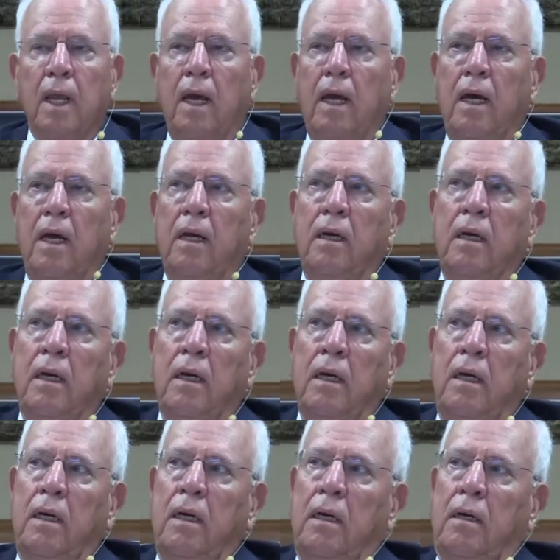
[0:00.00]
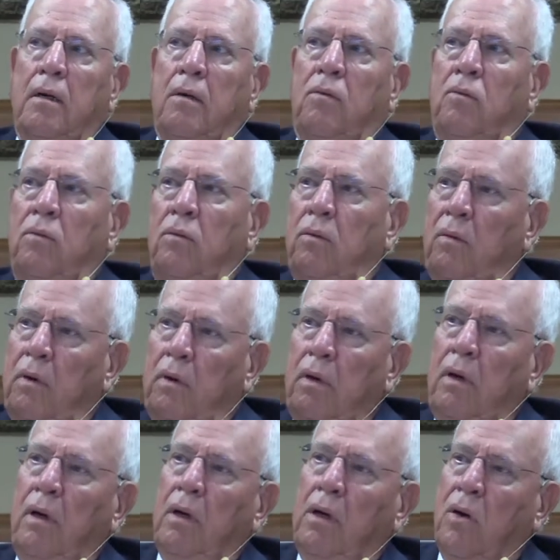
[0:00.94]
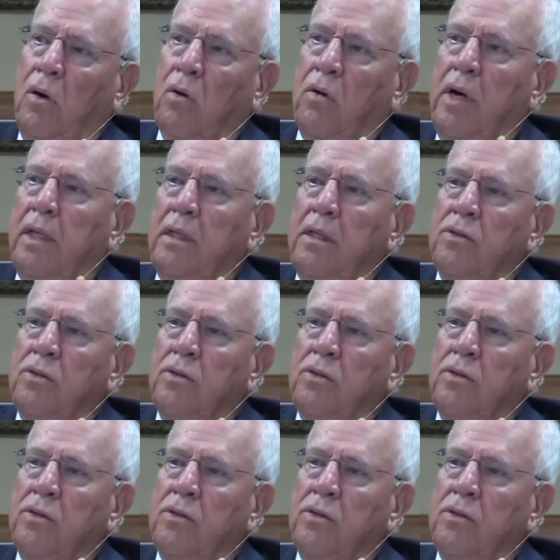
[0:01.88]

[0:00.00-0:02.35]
And Corinth